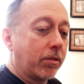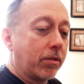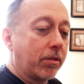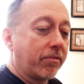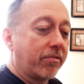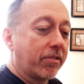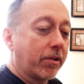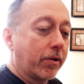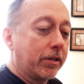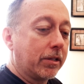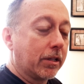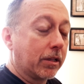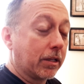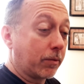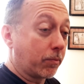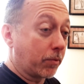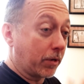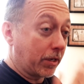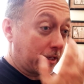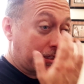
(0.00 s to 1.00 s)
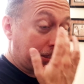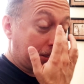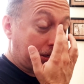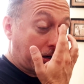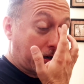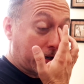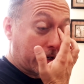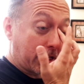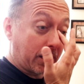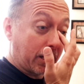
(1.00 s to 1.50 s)
The very deliberate
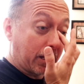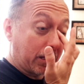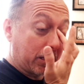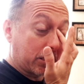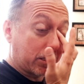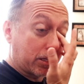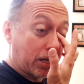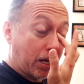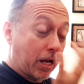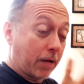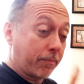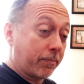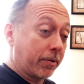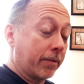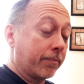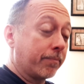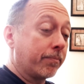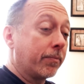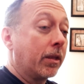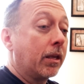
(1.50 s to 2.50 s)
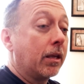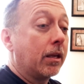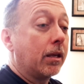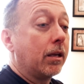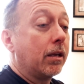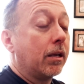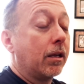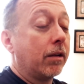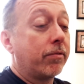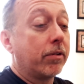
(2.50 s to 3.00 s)
start and stop,
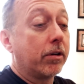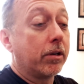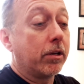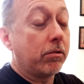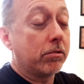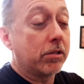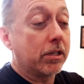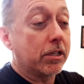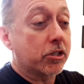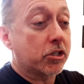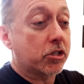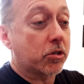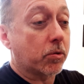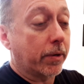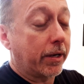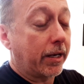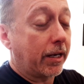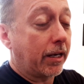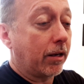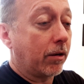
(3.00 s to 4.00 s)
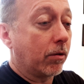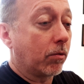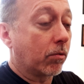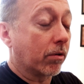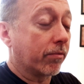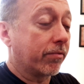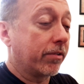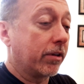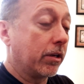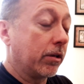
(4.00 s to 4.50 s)
if you're using a string
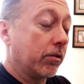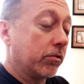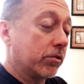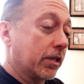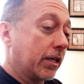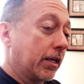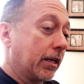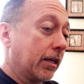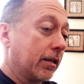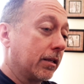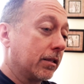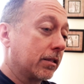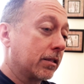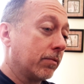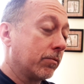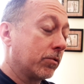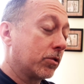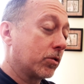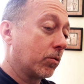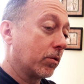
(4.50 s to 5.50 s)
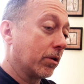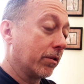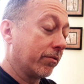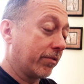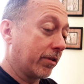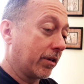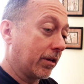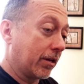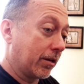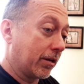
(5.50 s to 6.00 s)
or if you're using some sort of